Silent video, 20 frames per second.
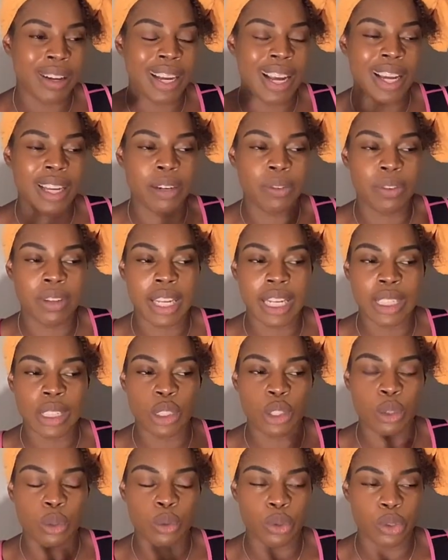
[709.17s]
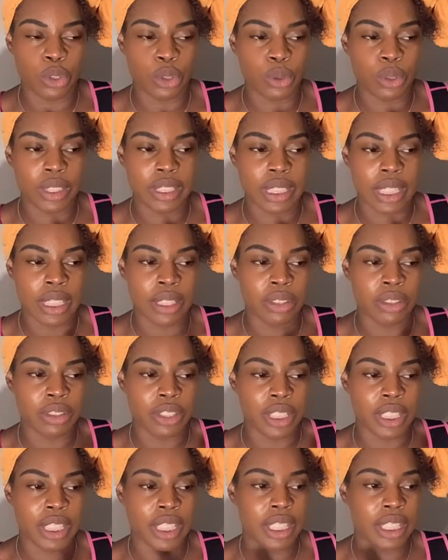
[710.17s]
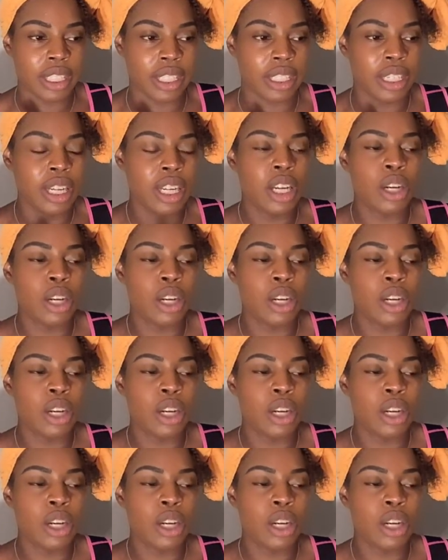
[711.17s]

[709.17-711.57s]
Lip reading: Kind of feel like the Two of Swords energy here,